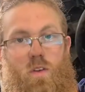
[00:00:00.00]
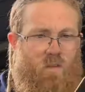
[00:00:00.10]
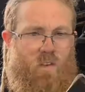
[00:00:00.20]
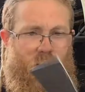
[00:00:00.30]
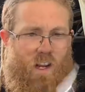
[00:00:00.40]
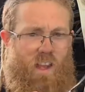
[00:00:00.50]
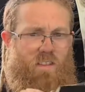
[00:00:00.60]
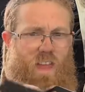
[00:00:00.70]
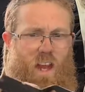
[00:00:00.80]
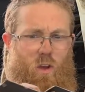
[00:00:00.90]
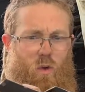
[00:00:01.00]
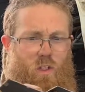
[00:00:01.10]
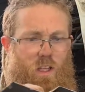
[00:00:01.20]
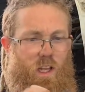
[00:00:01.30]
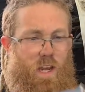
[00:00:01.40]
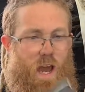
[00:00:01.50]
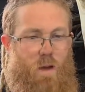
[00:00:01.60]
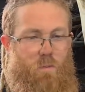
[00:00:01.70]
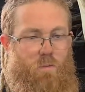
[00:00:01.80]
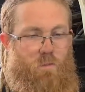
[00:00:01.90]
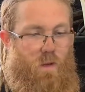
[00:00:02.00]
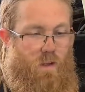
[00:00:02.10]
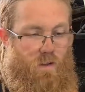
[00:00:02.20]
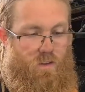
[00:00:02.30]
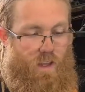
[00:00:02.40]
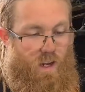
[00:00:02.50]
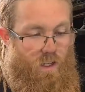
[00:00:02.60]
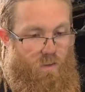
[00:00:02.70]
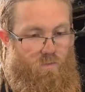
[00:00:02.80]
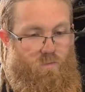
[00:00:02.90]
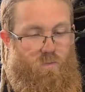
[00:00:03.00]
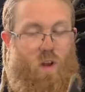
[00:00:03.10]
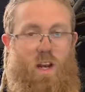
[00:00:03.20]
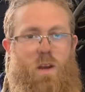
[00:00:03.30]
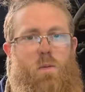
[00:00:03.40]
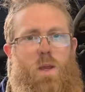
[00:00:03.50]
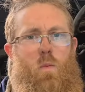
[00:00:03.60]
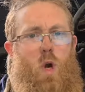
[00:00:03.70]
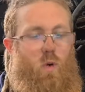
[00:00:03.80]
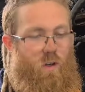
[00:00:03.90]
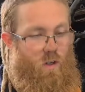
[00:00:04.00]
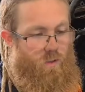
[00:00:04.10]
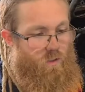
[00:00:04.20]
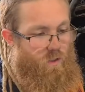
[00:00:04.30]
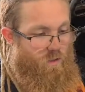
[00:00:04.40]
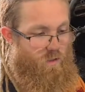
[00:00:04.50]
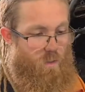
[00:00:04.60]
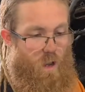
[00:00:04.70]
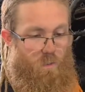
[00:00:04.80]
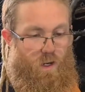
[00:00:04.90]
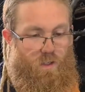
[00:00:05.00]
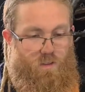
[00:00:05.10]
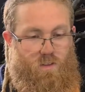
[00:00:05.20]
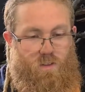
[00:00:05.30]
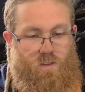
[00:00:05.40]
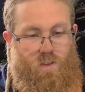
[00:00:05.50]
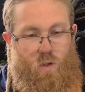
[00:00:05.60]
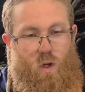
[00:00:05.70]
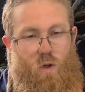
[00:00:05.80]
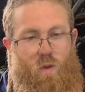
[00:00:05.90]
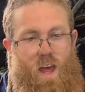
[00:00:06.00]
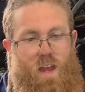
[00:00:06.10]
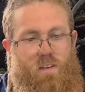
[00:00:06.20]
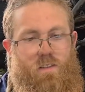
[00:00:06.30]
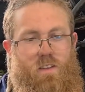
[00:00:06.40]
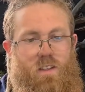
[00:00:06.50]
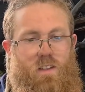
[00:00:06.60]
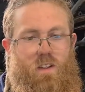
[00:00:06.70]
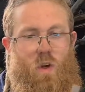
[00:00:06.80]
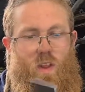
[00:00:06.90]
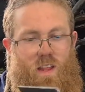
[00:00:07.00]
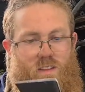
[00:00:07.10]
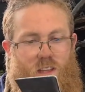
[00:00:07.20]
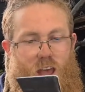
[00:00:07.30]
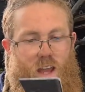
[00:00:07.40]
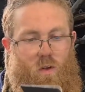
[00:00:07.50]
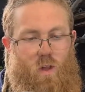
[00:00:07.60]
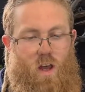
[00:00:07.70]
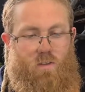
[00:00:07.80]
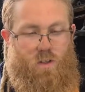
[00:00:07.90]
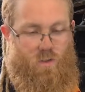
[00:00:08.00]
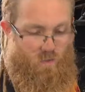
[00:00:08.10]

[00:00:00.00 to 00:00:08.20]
I'm going to give that a good clean up, get it ready to be welded on, because at the moment it's still got all that slag all over it.